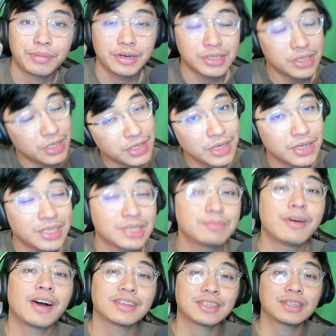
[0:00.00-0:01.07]
Personally, these
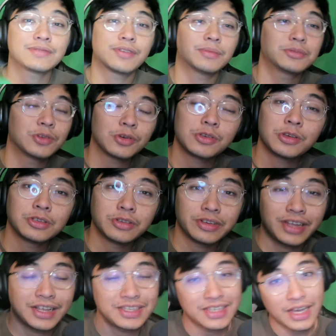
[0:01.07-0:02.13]
boxes from Tokyo Treat
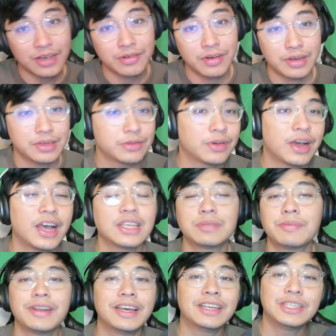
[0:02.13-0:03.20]
and Sakurako has
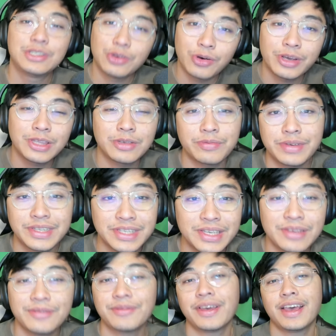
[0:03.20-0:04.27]
been a joy to
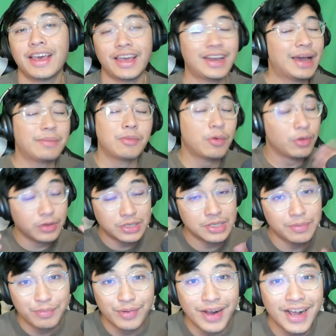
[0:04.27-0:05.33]
receive, and I'm always
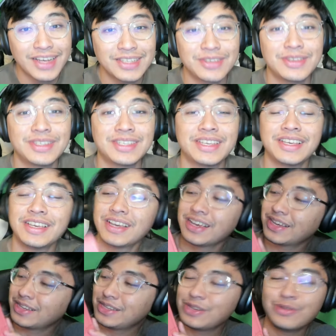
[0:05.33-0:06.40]
surprised to see
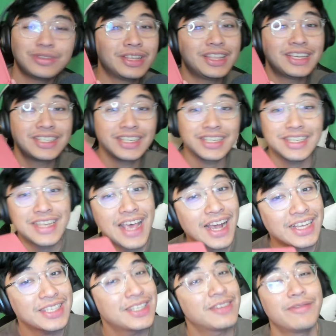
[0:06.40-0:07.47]
new delicious
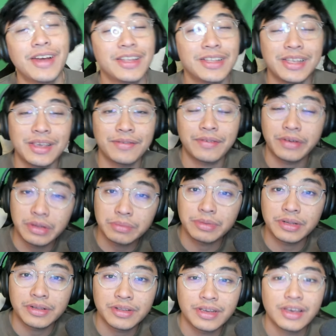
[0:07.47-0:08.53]
snacks readily
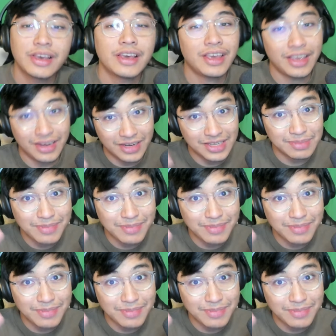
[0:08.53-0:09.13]
available in these